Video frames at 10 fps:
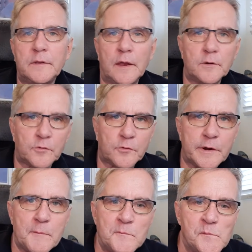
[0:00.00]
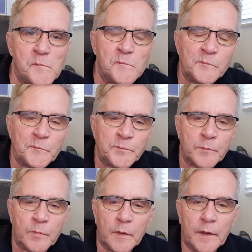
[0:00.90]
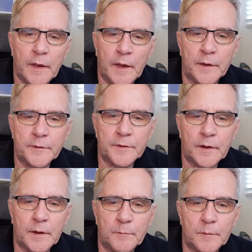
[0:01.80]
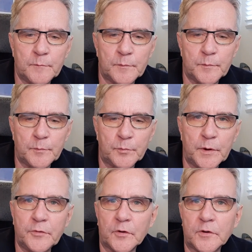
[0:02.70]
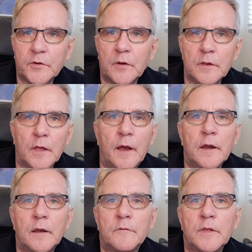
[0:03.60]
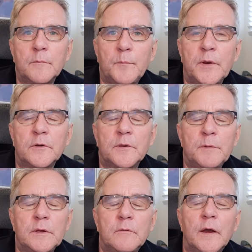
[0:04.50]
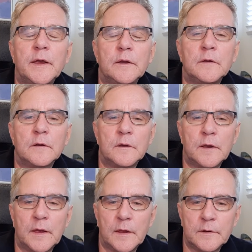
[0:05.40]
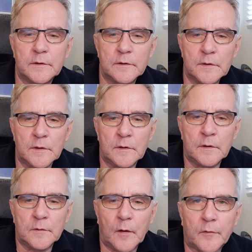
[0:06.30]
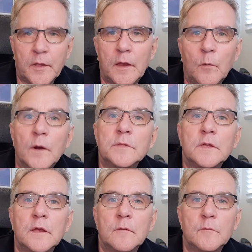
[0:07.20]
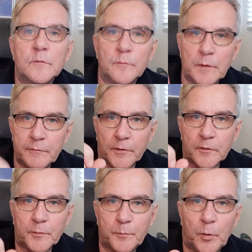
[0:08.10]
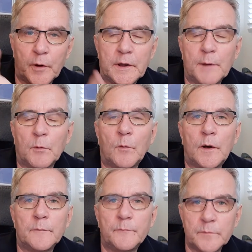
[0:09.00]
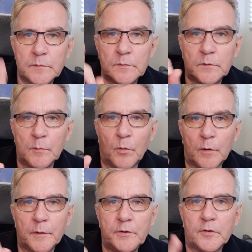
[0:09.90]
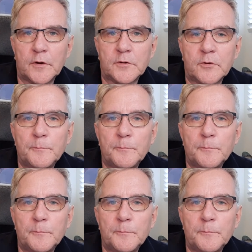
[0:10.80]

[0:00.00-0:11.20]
Dentistry. And um, researched online and everything appeared to be great. And I'll tell you one thing, my first point, number one, do more research.